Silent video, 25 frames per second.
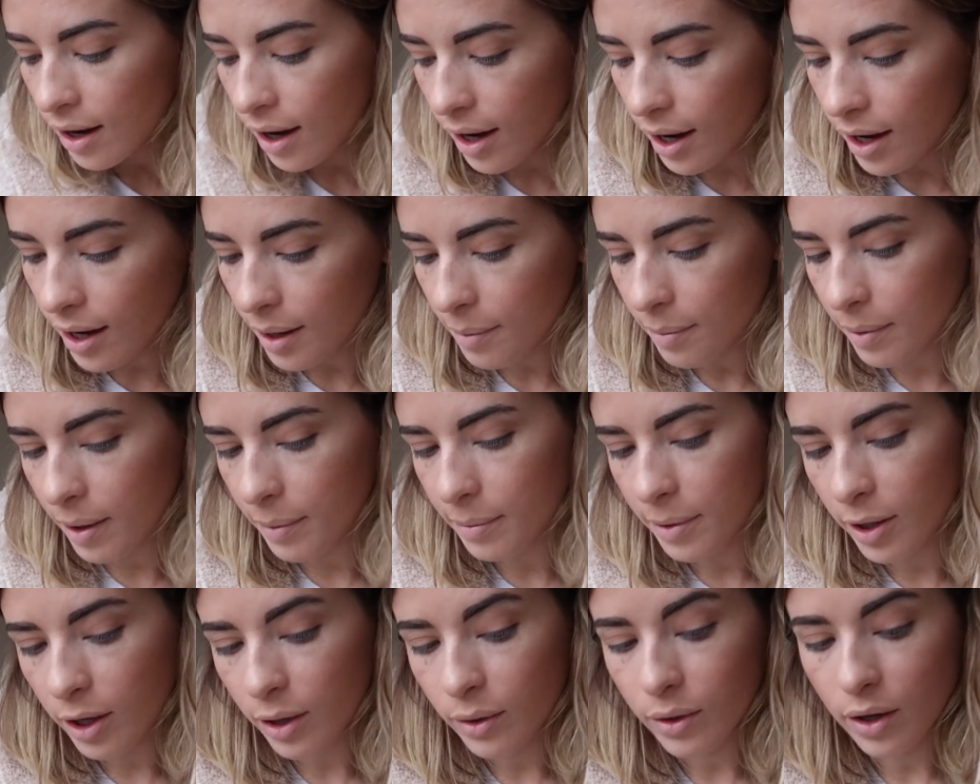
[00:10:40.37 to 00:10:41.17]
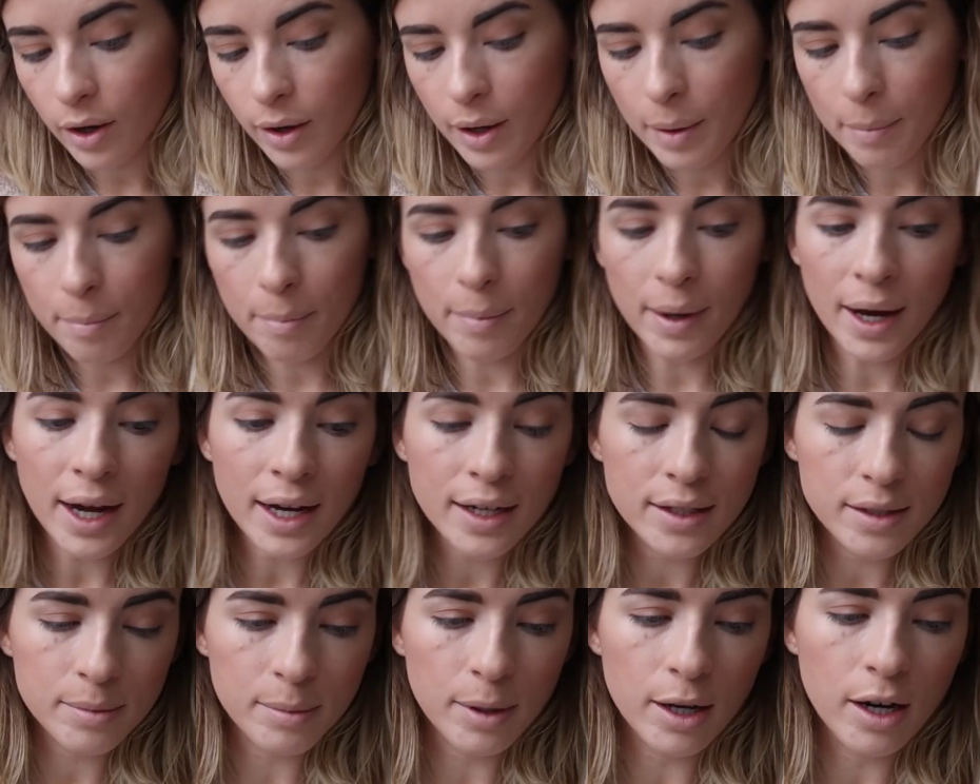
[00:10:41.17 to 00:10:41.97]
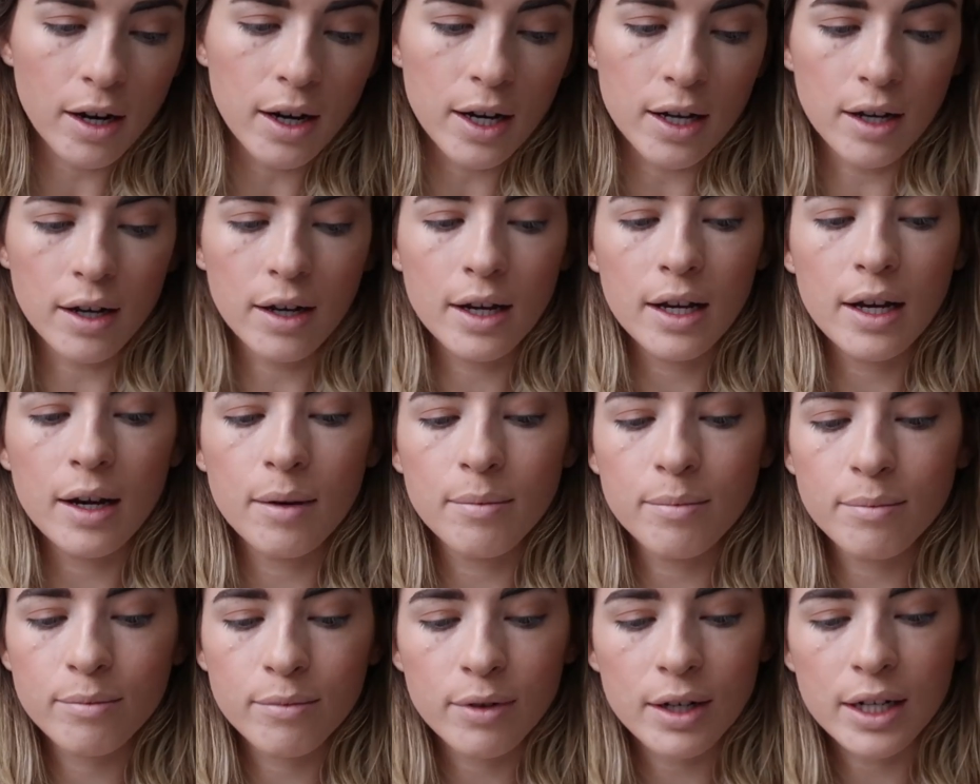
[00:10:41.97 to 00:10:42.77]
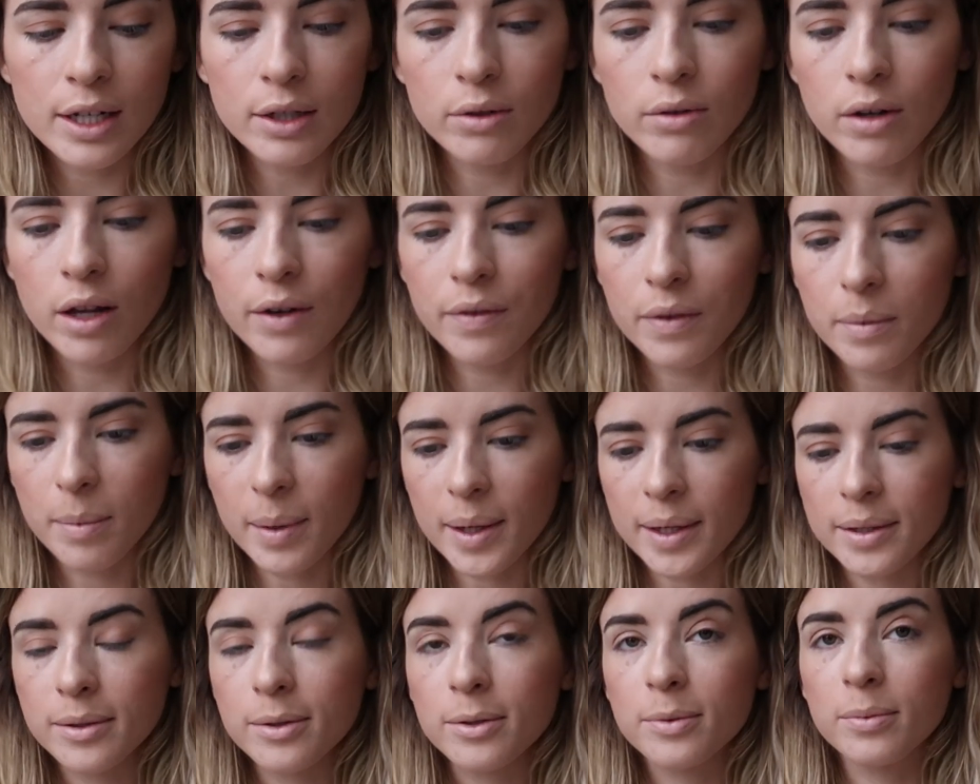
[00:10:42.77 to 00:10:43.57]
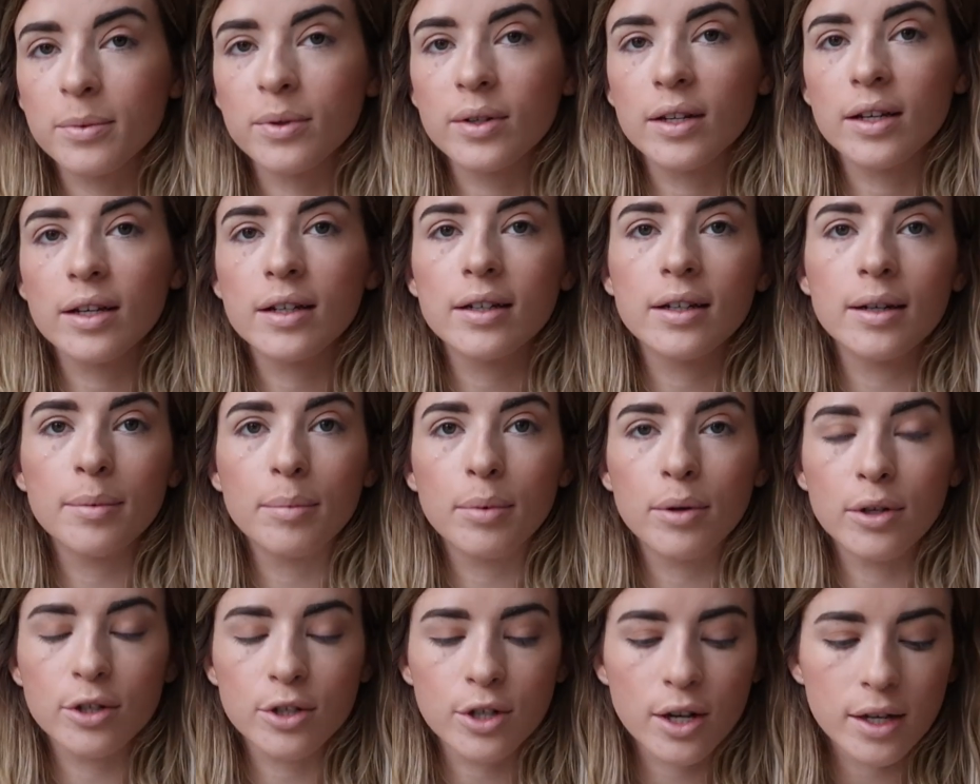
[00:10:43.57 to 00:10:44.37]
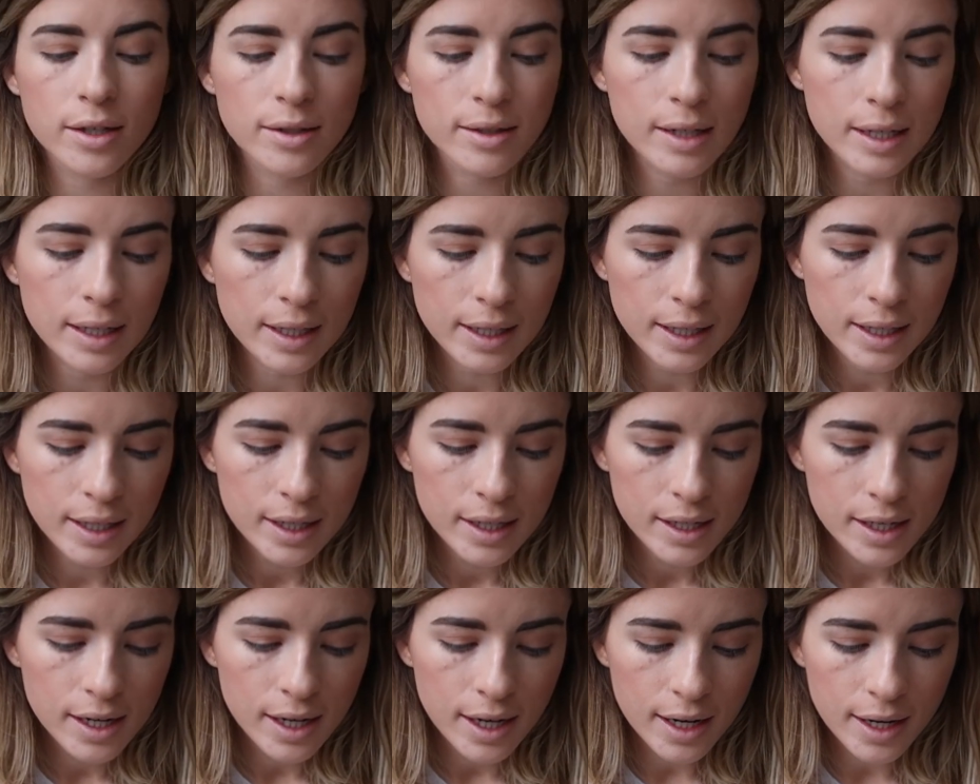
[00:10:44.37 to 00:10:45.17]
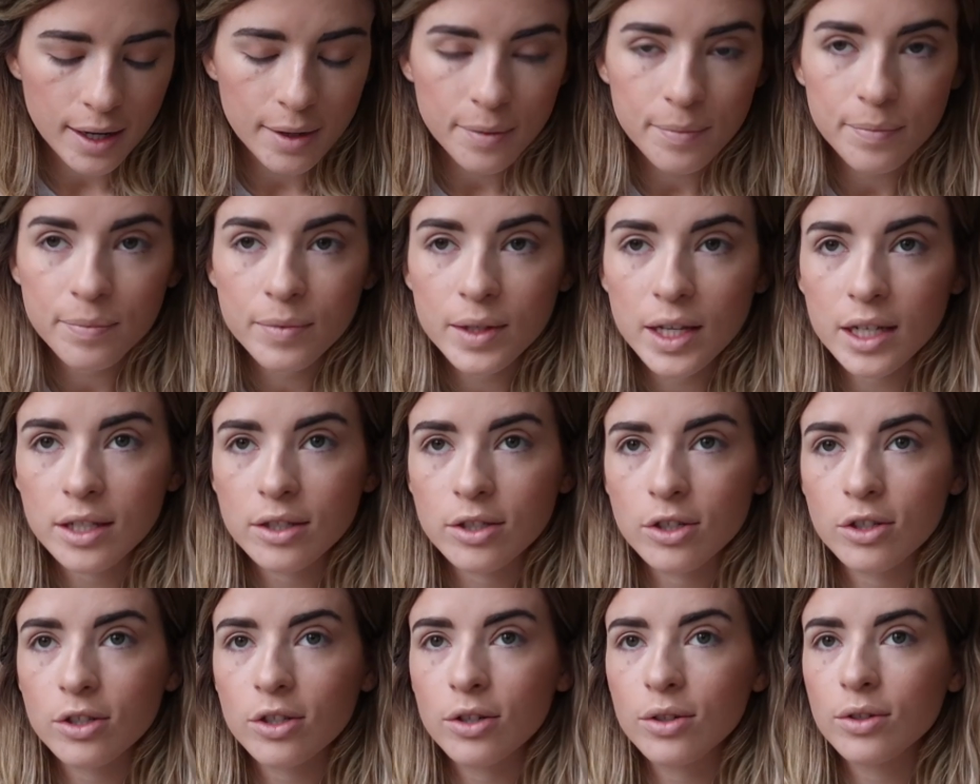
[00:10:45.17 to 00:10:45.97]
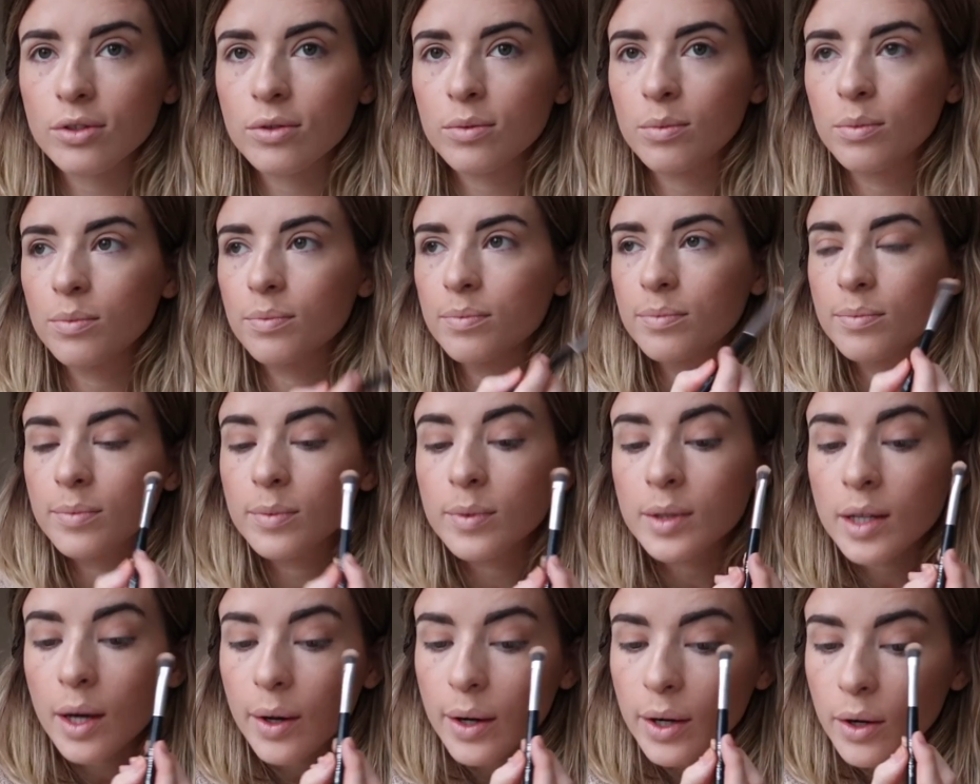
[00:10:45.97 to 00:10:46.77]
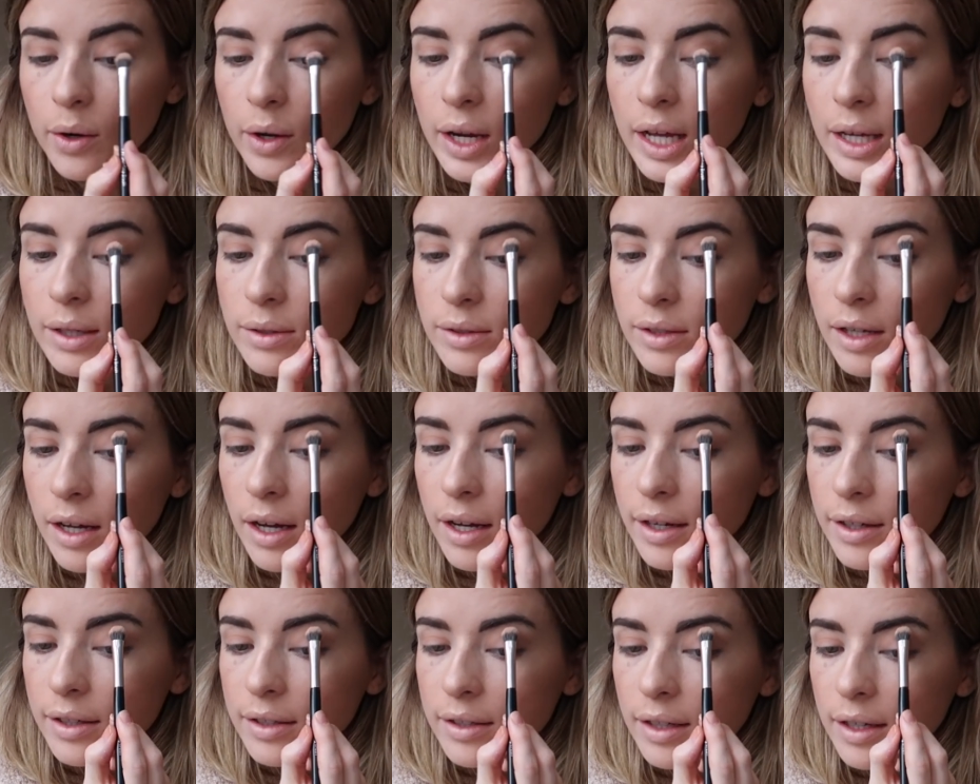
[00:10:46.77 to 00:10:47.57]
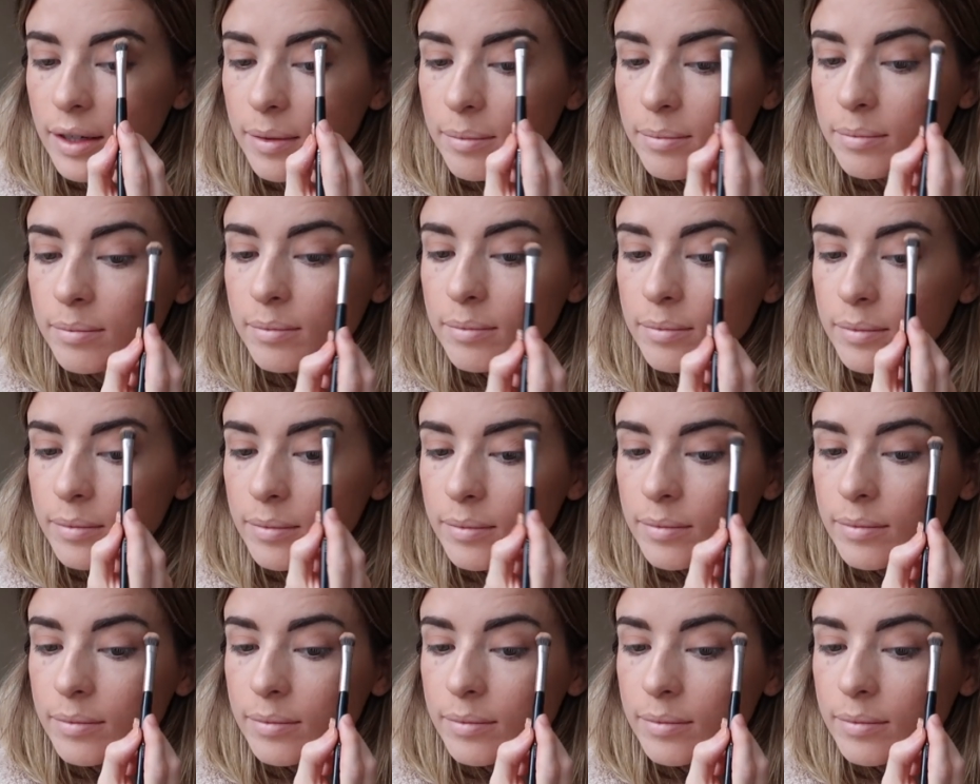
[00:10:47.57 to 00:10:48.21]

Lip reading: I'm now going back to my highlight. I'm really all over the place this morning, I apologise. There's just lots going on outside and I'm